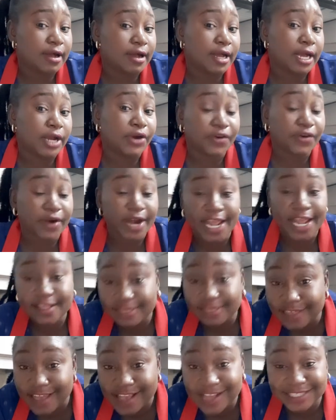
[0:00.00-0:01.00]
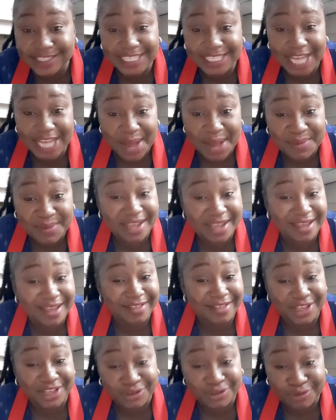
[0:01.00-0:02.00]
great things coming
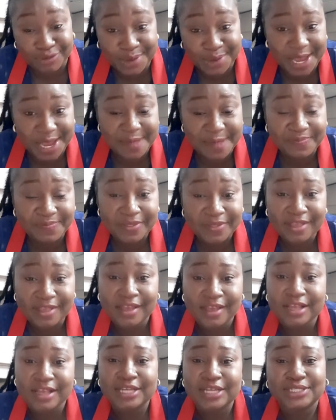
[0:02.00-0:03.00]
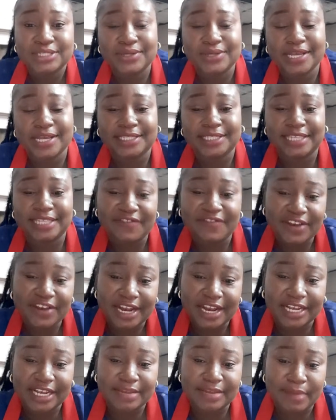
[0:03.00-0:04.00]
in the new year. So yes,
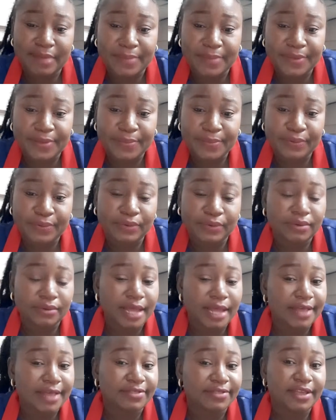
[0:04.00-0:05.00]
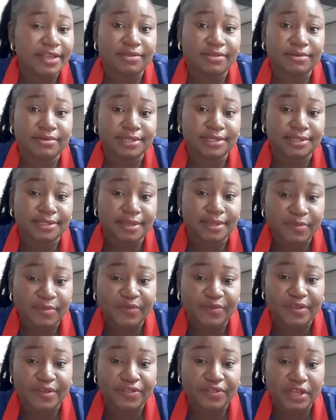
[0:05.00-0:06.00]
definitely my people, I think those are some of
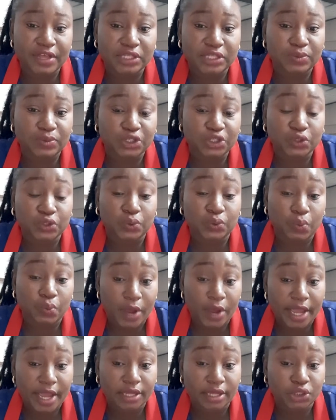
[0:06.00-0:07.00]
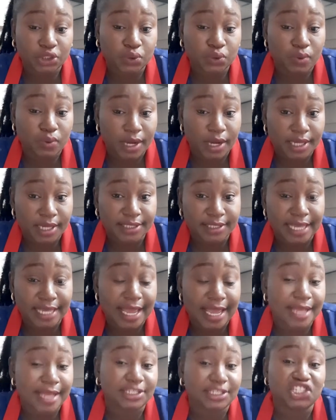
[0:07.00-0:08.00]
the things we should work towards
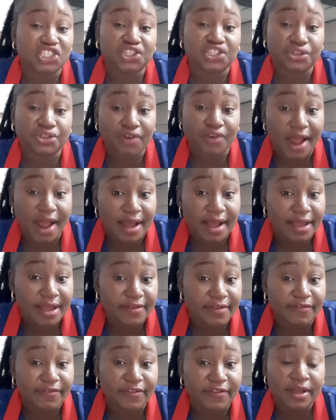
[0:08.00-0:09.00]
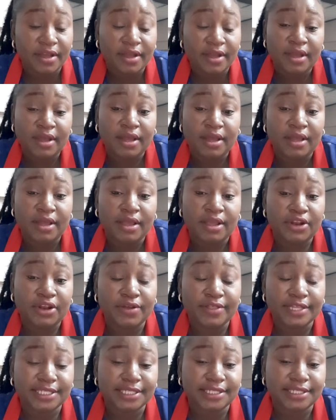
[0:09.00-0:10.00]
and just thrive. You know,
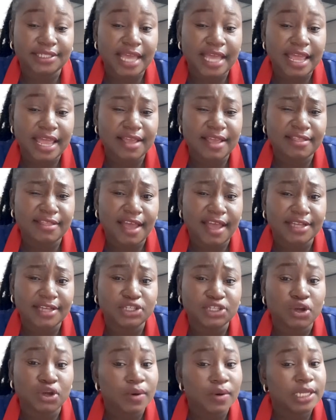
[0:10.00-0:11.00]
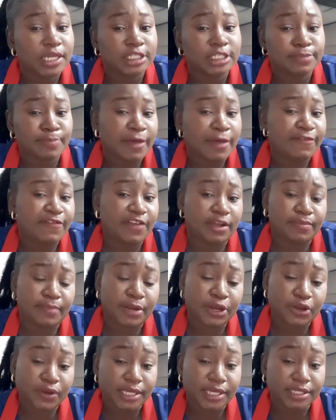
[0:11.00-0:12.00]
there's a saying that no one is perfect,
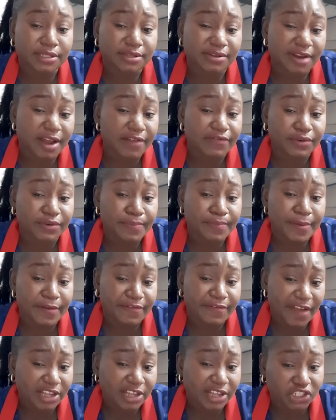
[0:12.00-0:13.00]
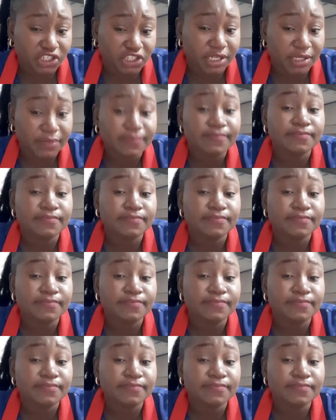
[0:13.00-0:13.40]
but you can strive through perfection.